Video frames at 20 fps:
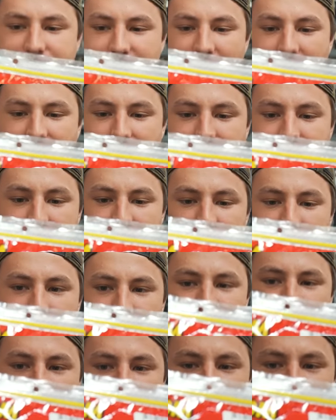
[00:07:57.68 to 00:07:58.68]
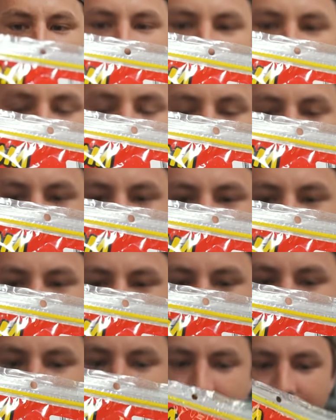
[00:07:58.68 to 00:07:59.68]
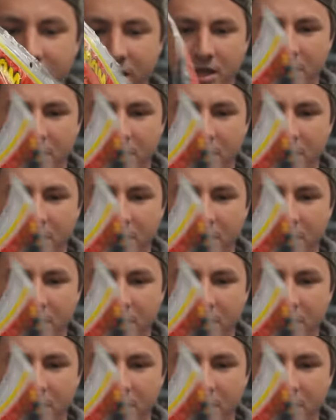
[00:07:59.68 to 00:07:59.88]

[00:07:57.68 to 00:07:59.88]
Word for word: side of the color spectrum.